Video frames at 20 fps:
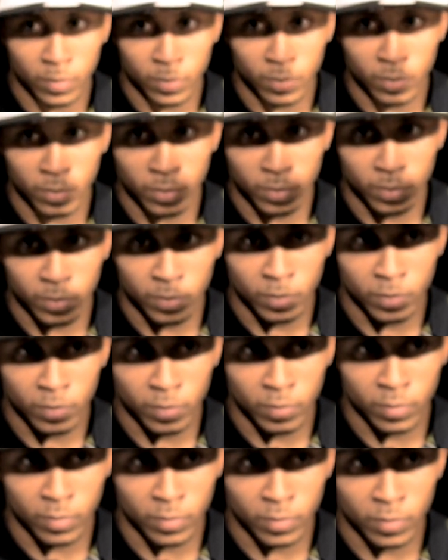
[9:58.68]

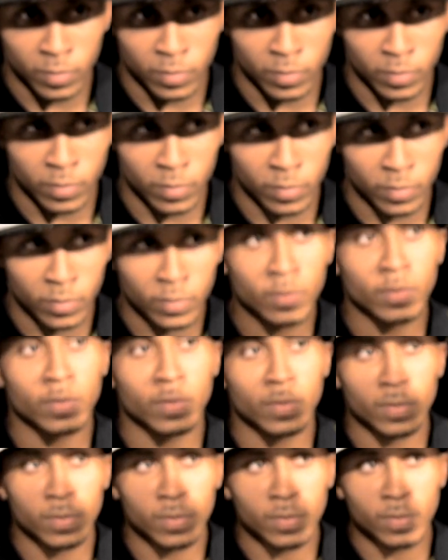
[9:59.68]

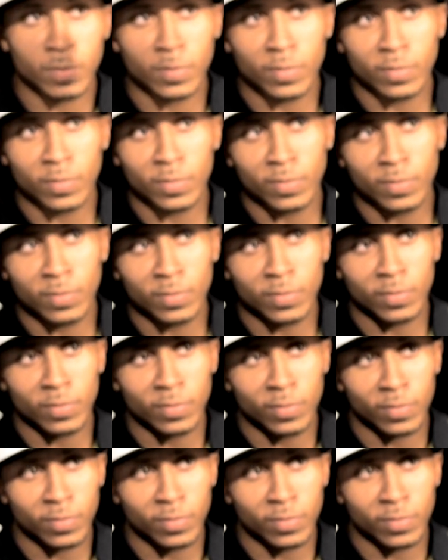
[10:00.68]
This person isn't speaking.